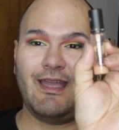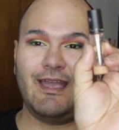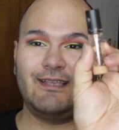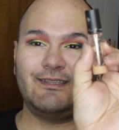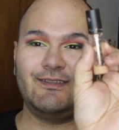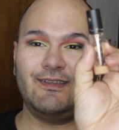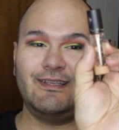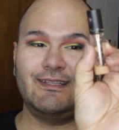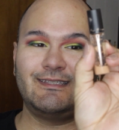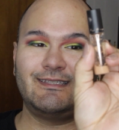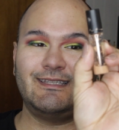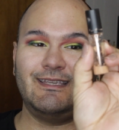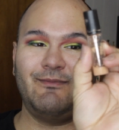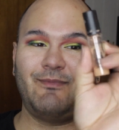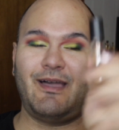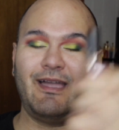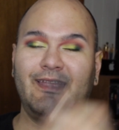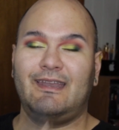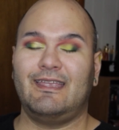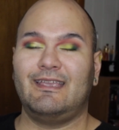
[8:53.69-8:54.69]
As you can see,
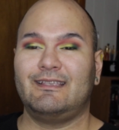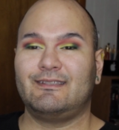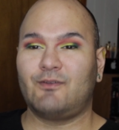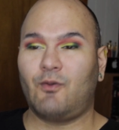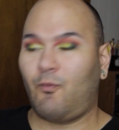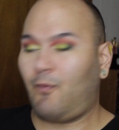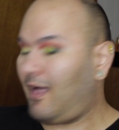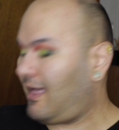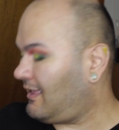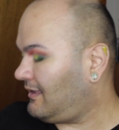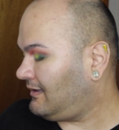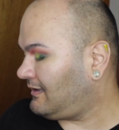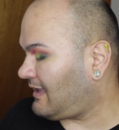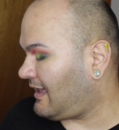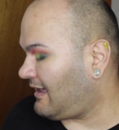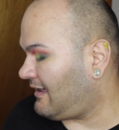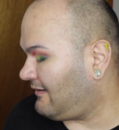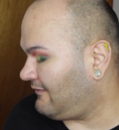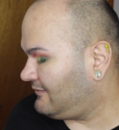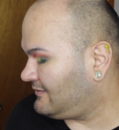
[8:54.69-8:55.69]
mine is well
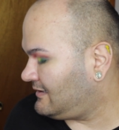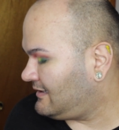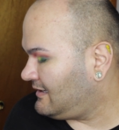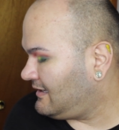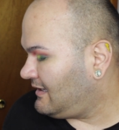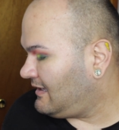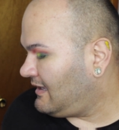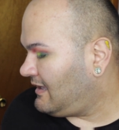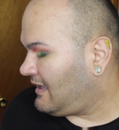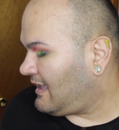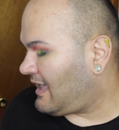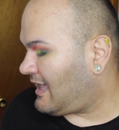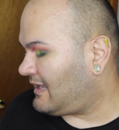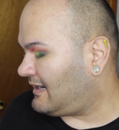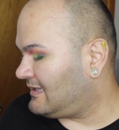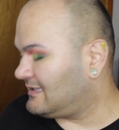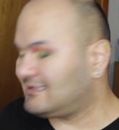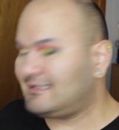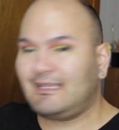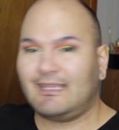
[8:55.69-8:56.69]
loved
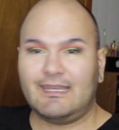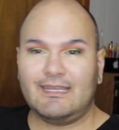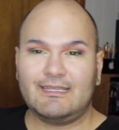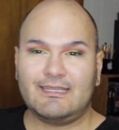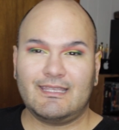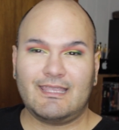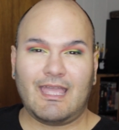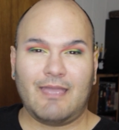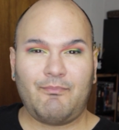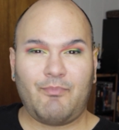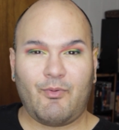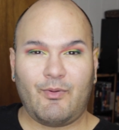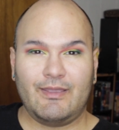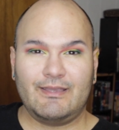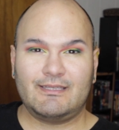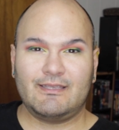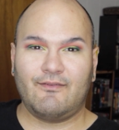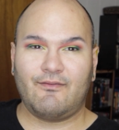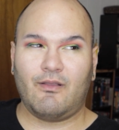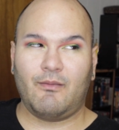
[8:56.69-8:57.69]
and is getting to that
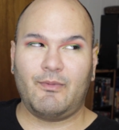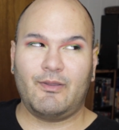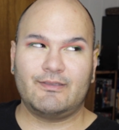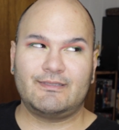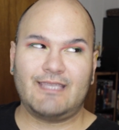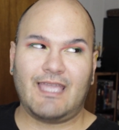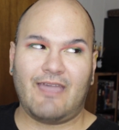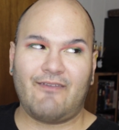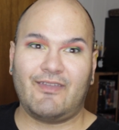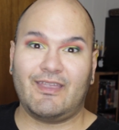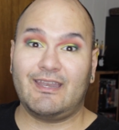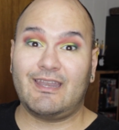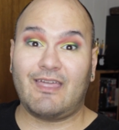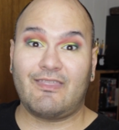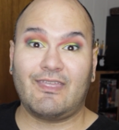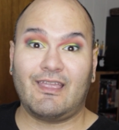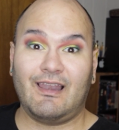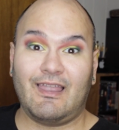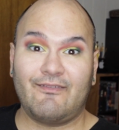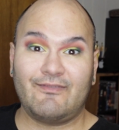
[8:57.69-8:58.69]
point of almost having
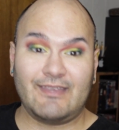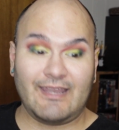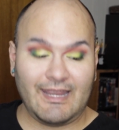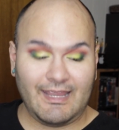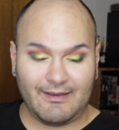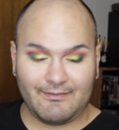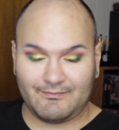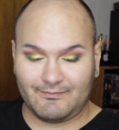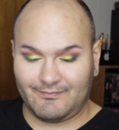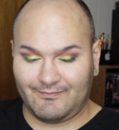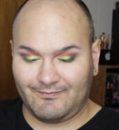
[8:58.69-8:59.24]
nothing left in it.